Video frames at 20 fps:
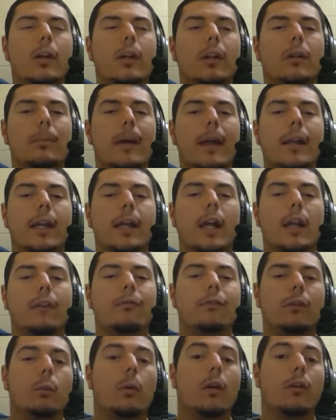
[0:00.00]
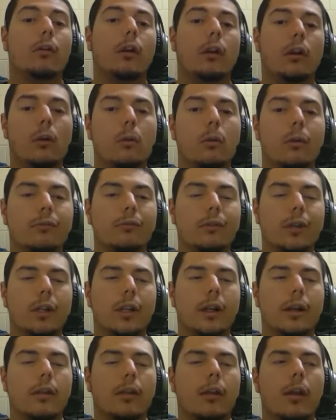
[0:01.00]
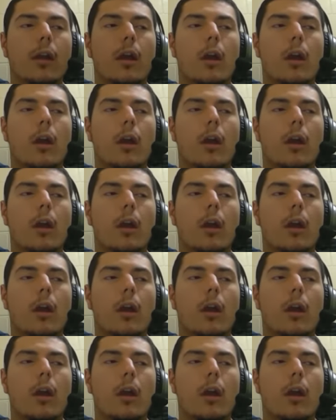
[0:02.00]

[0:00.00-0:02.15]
depending on if he wants to go to Phoenix.